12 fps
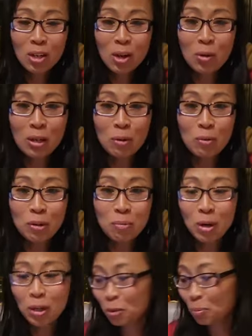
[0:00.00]
coated with
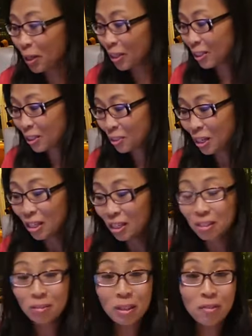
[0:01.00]
Mod Podge.
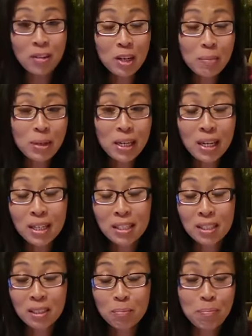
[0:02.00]
If anybody
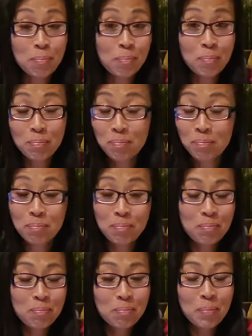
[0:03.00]
has a
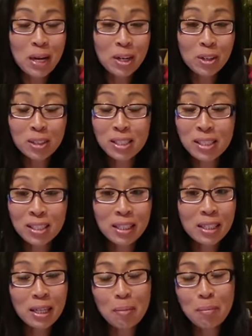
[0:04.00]
better
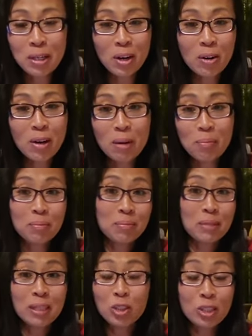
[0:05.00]
sealant, let me know.
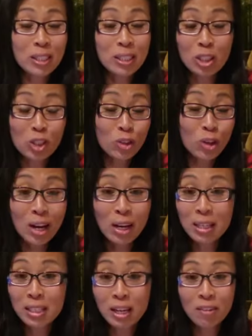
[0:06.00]
I'm interested in to try
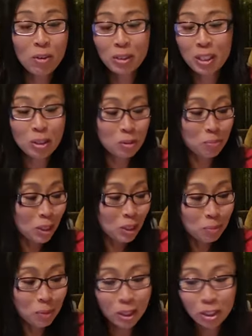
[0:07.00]
because I've only used Mod
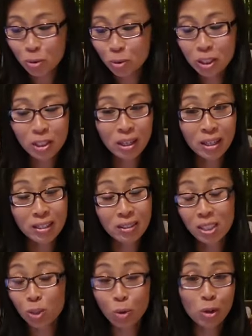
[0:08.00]
Podge, which I
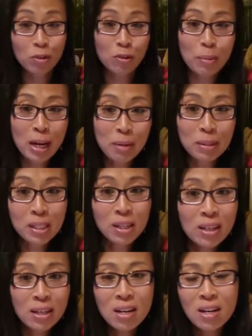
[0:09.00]
just order from
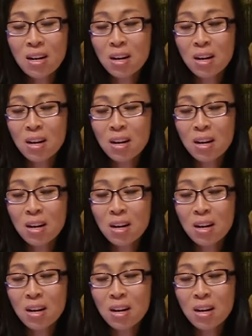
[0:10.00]
Amazon.